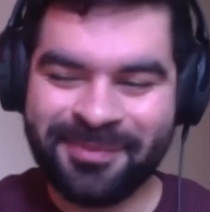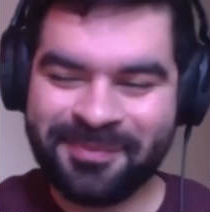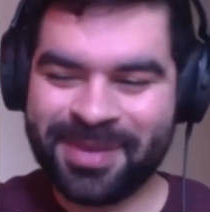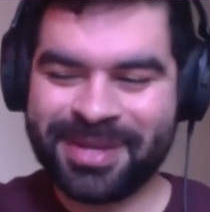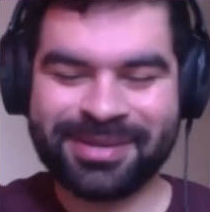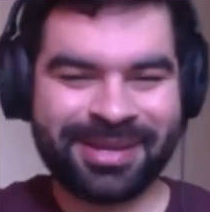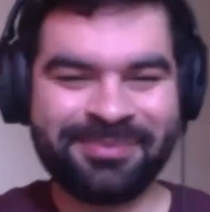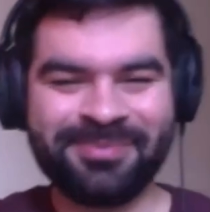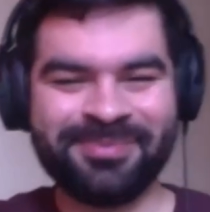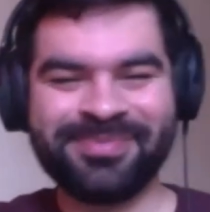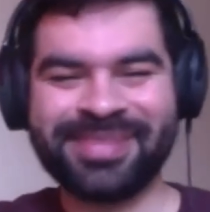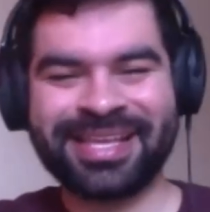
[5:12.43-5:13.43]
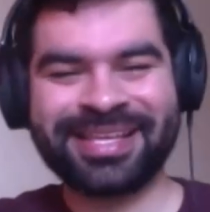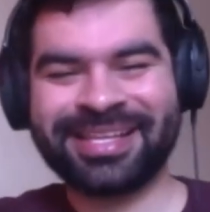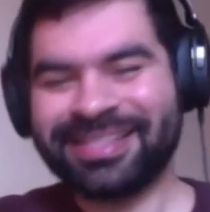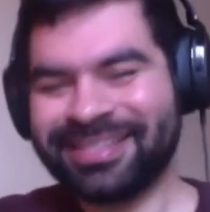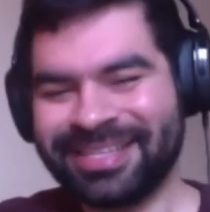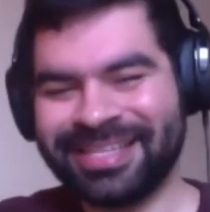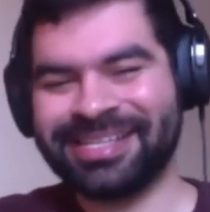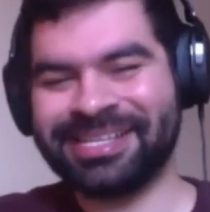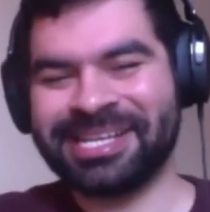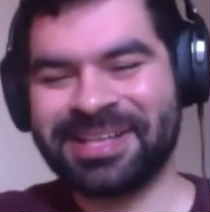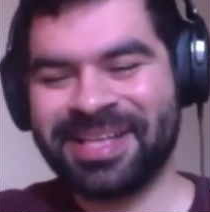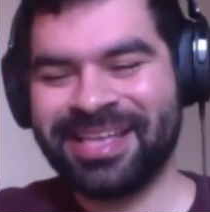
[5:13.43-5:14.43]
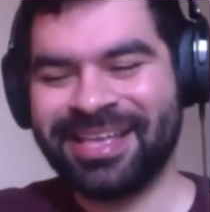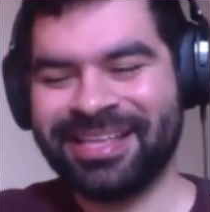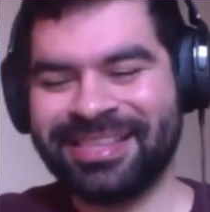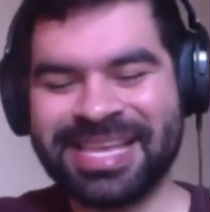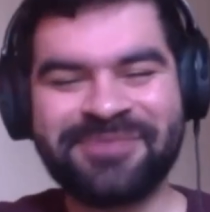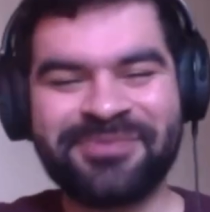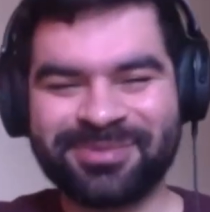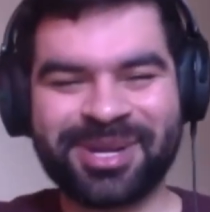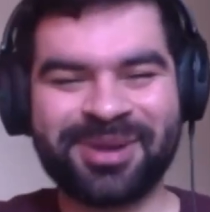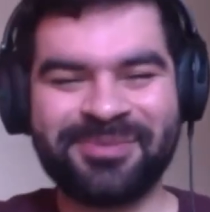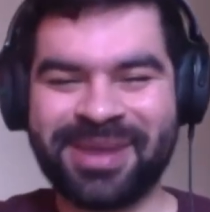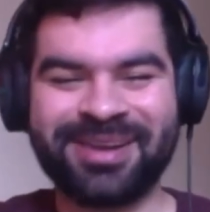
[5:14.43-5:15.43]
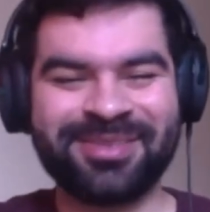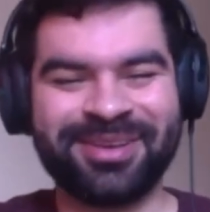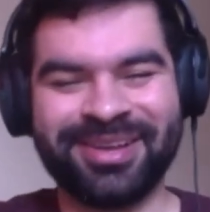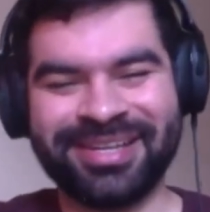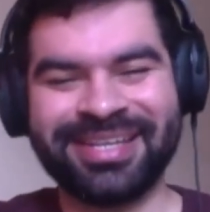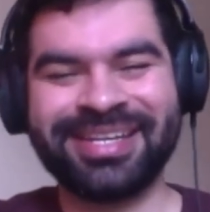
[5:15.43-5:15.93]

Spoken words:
But like the the interns are a marathon.